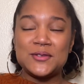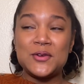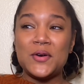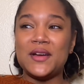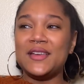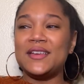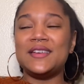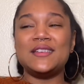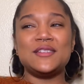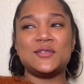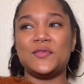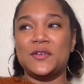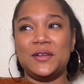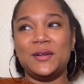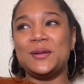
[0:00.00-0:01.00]
Toya is
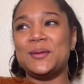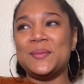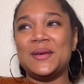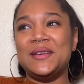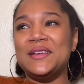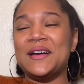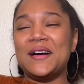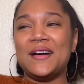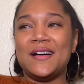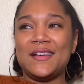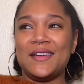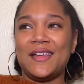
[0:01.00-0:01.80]
funny to me, y'all.